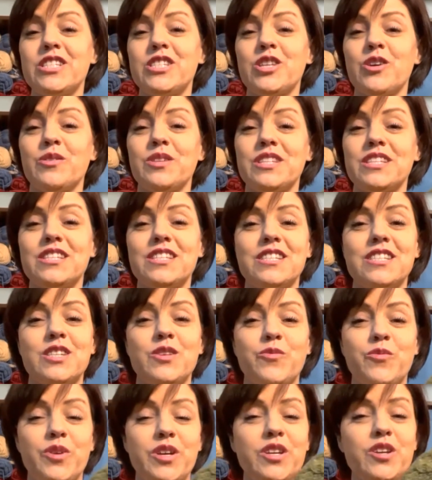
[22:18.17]
So this is the
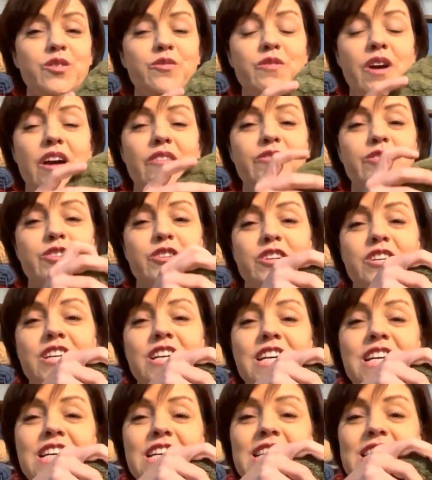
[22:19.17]
Reno Rafter
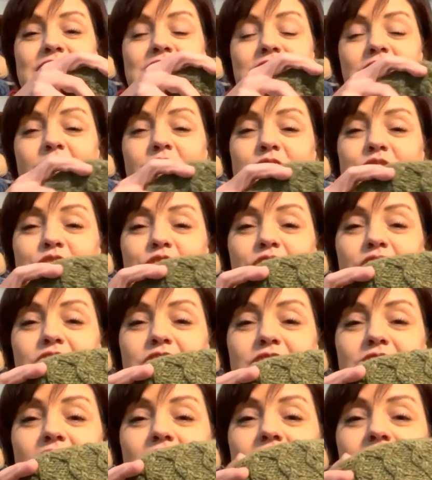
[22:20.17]
7
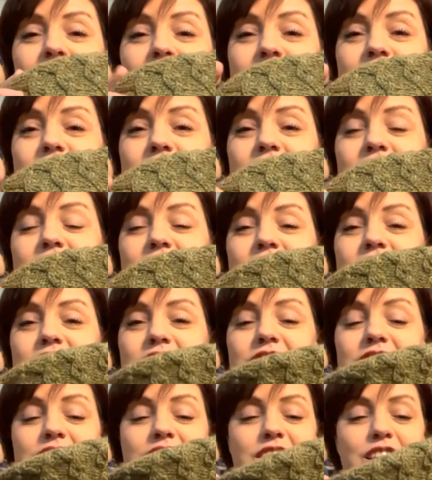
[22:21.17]
yarn, and this
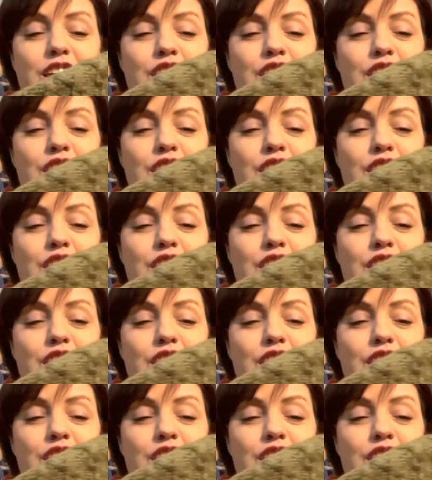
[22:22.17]
is